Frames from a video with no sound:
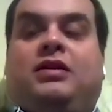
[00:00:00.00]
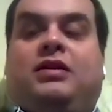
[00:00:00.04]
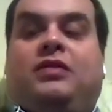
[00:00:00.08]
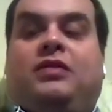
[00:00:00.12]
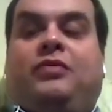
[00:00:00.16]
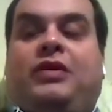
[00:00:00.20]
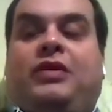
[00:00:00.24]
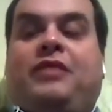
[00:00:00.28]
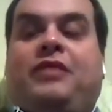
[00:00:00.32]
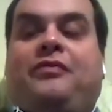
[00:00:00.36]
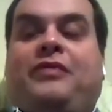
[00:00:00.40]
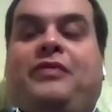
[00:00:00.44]

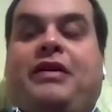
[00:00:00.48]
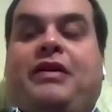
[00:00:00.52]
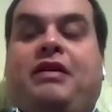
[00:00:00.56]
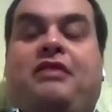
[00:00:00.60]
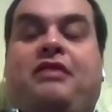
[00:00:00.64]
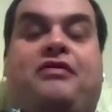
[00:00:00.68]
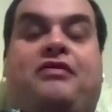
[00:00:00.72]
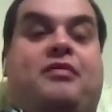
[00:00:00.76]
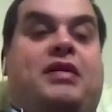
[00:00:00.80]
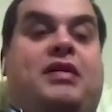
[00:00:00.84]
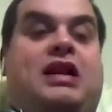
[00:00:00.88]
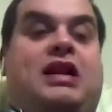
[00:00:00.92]
we're very
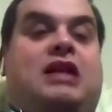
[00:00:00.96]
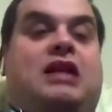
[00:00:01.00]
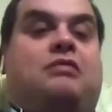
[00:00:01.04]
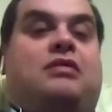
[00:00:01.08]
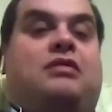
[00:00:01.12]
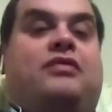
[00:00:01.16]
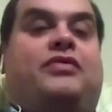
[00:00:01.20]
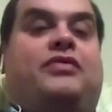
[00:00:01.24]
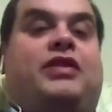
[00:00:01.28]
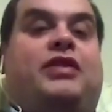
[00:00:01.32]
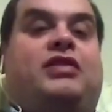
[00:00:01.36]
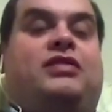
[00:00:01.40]
familiar
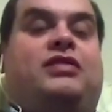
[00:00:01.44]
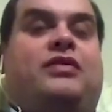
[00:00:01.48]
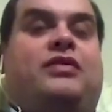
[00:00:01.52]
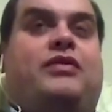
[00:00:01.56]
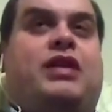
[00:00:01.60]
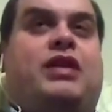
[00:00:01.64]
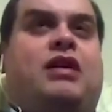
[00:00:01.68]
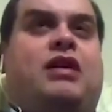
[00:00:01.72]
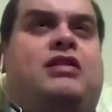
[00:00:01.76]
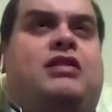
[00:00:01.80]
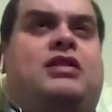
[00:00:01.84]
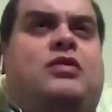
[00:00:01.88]
with those. I think
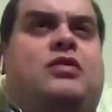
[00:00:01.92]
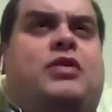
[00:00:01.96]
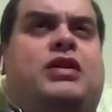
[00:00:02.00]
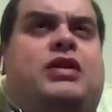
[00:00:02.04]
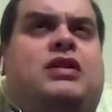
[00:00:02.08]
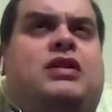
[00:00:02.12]
the only one